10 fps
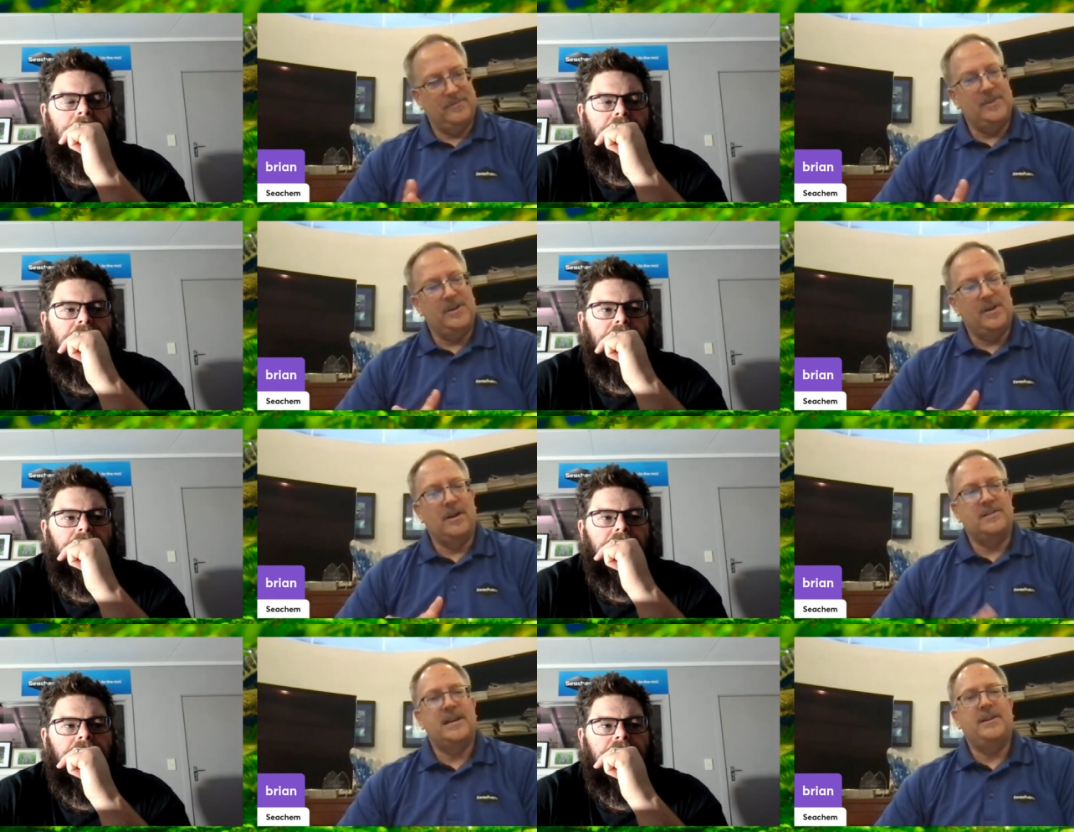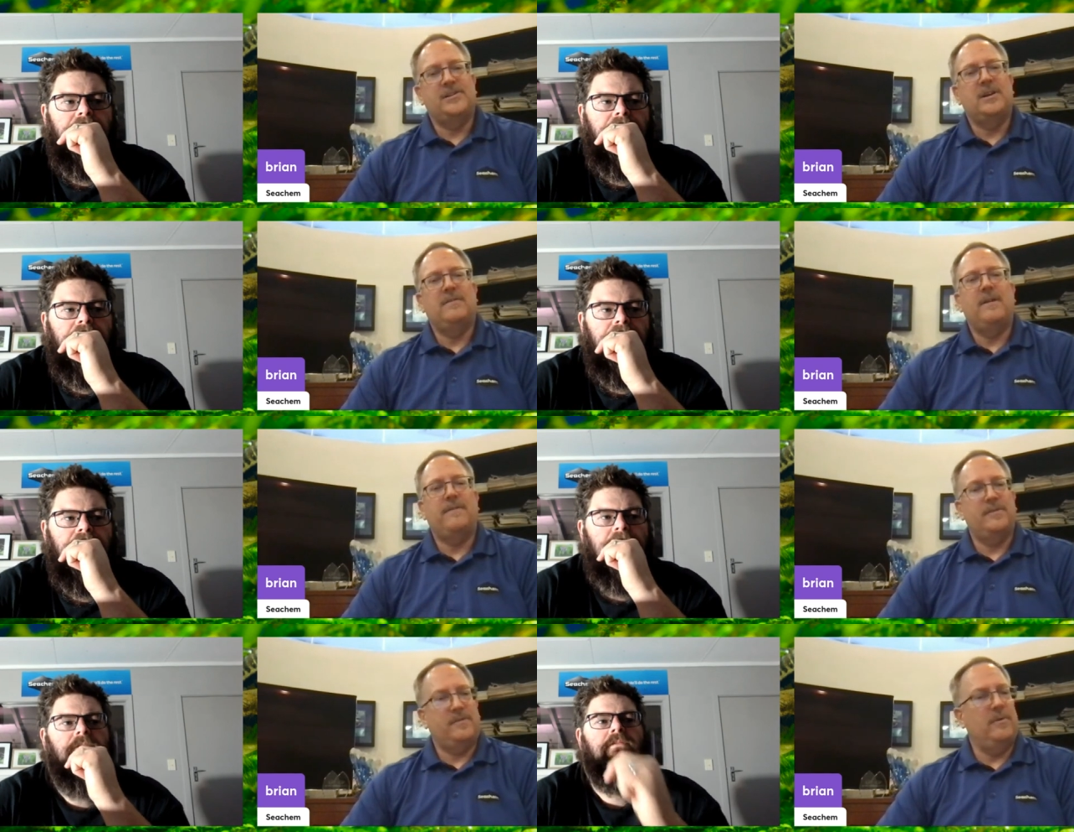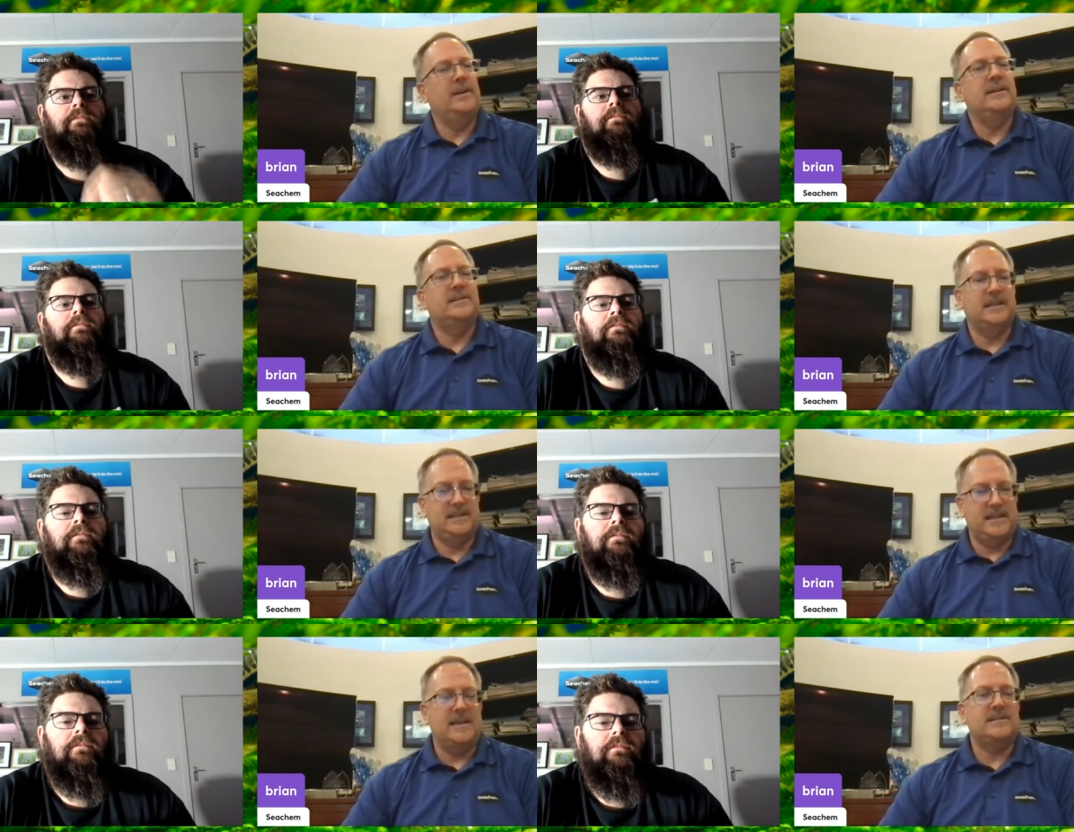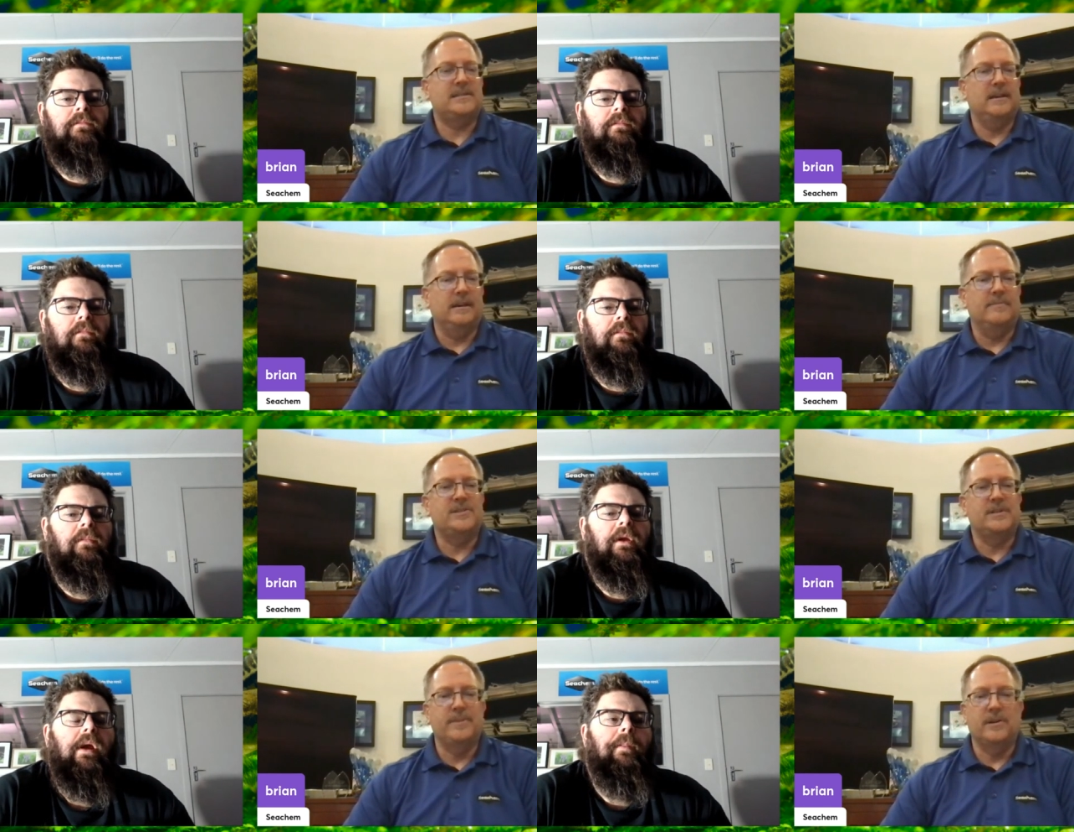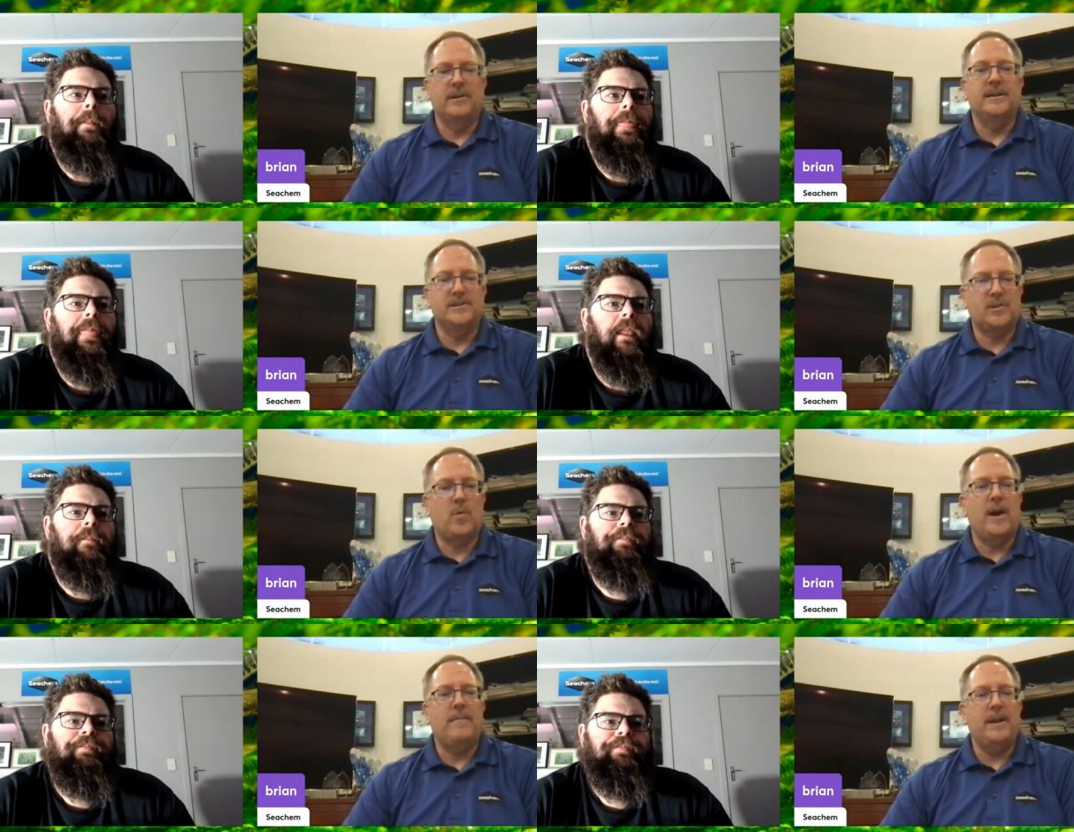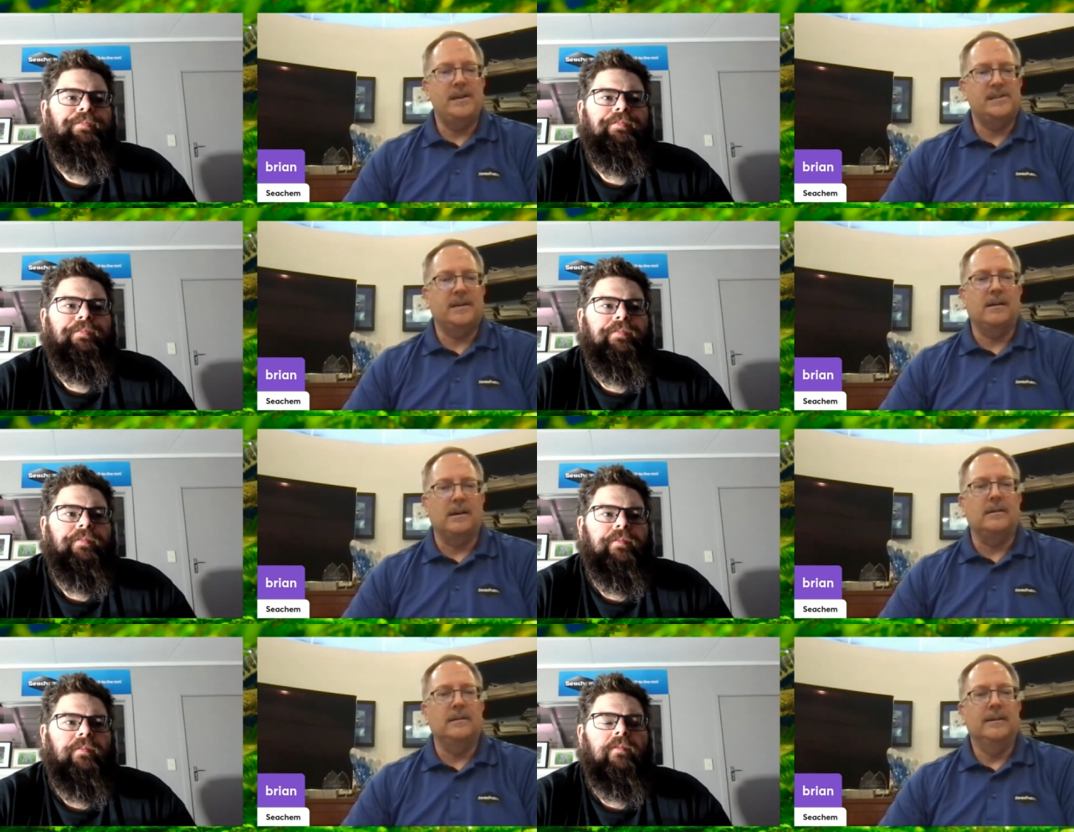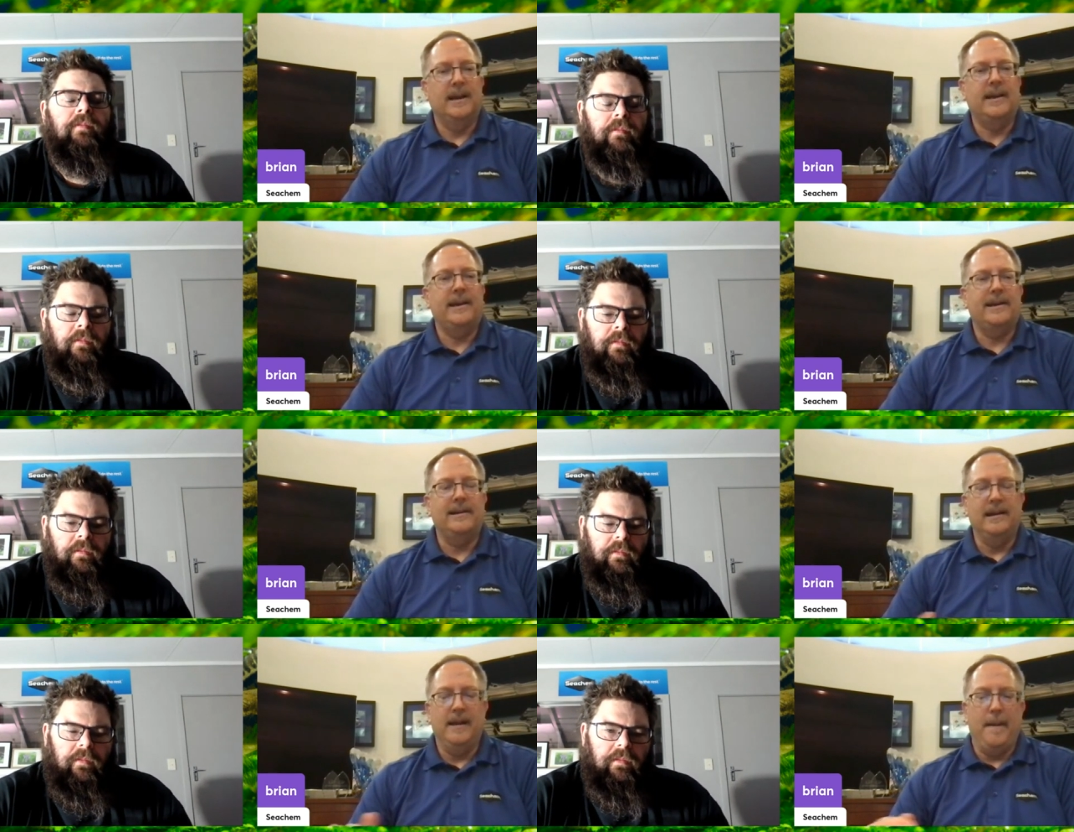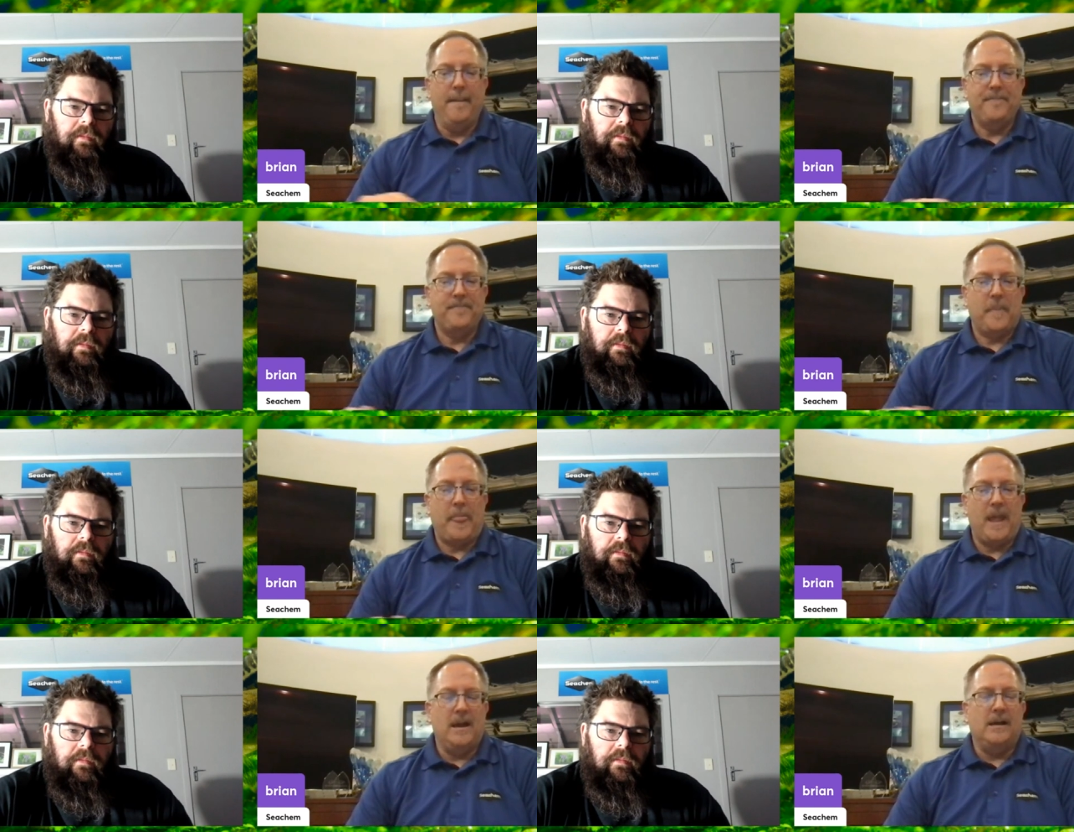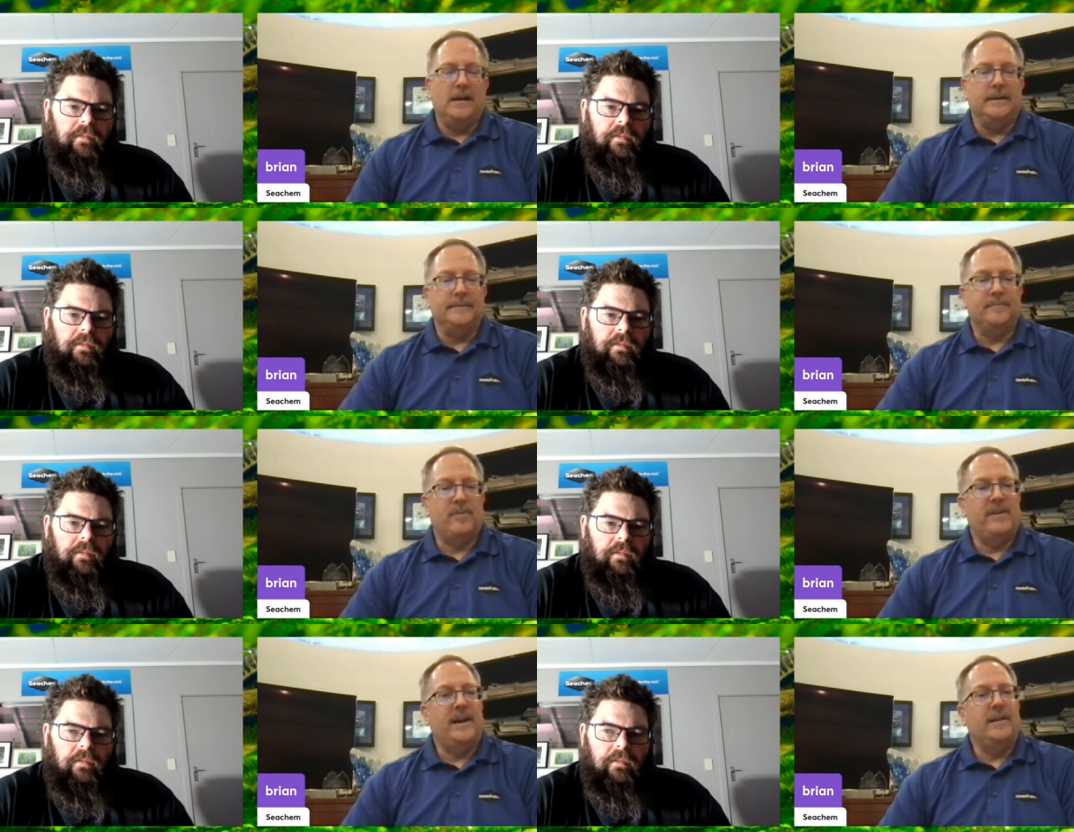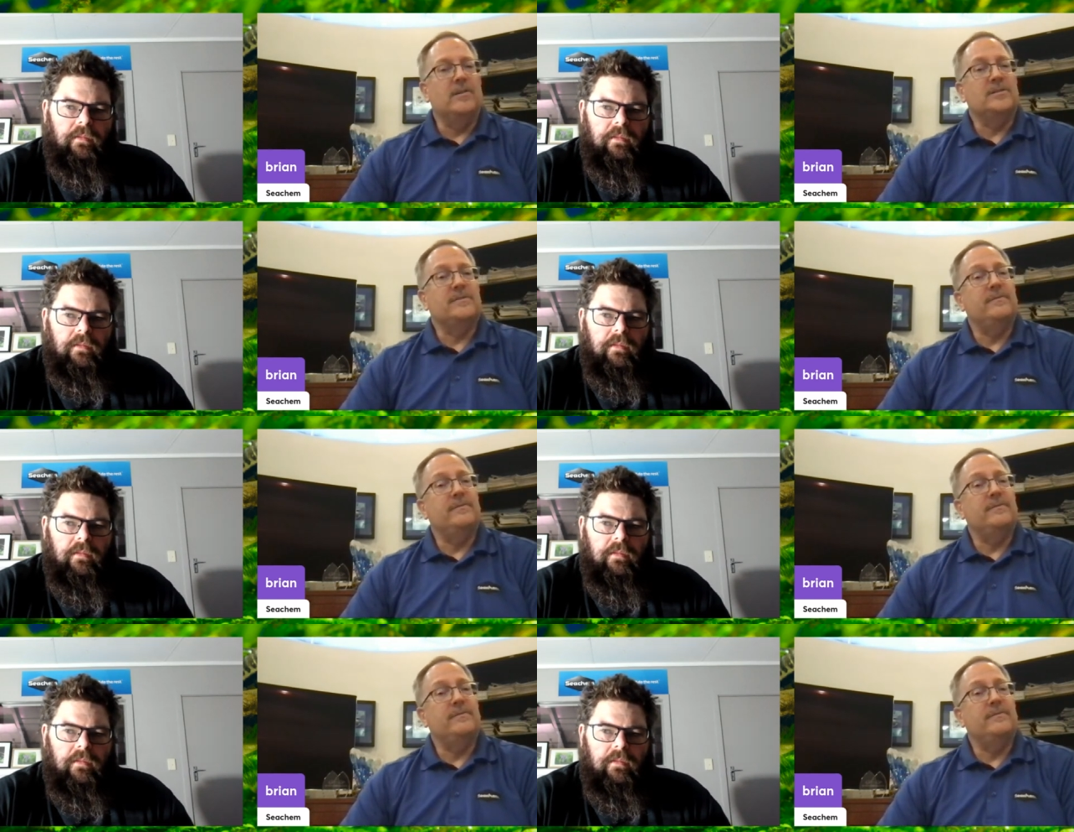Speaker 1: you're going to set yourself up for really good success. Um, stability is quite amazing on again uh, preventing those